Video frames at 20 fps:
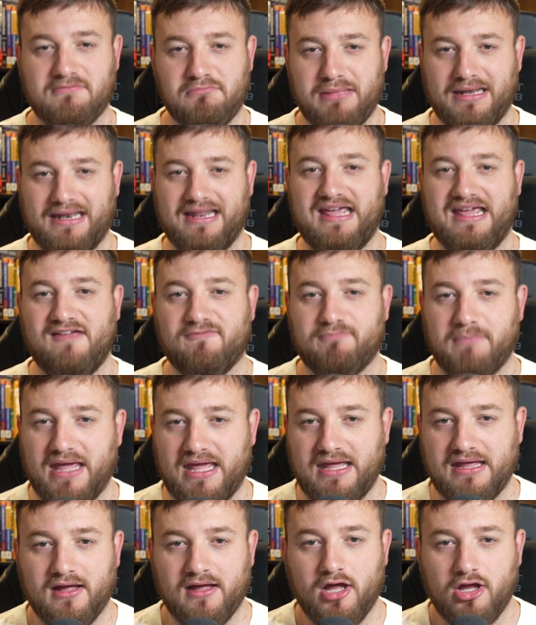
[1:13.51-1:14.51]
Believe
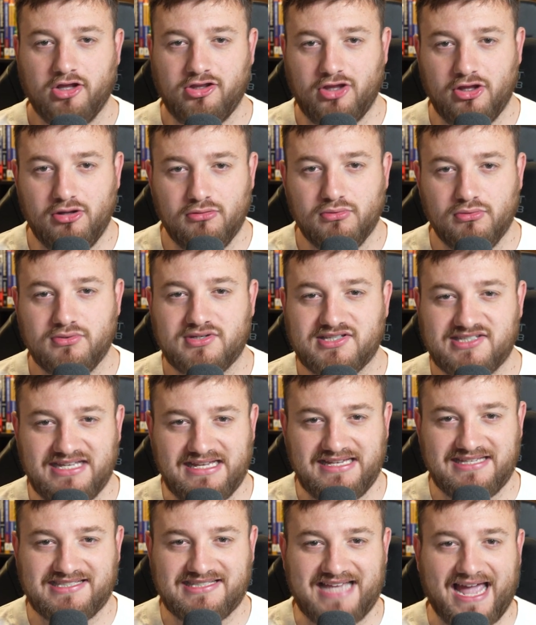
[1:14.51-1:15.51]
me, you will see
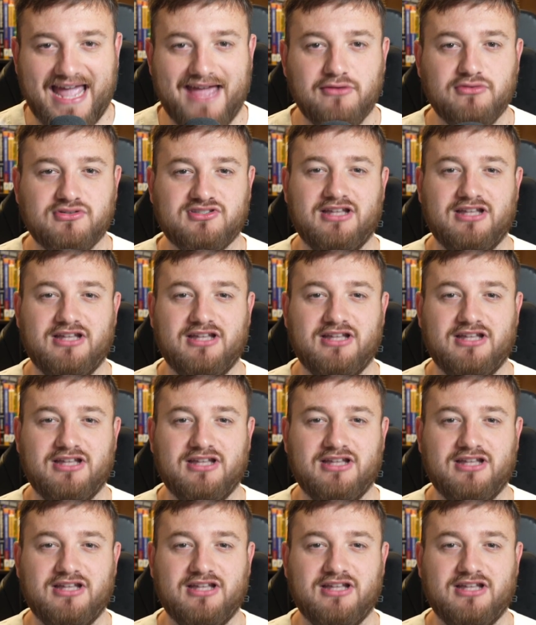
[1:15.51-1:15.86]
sales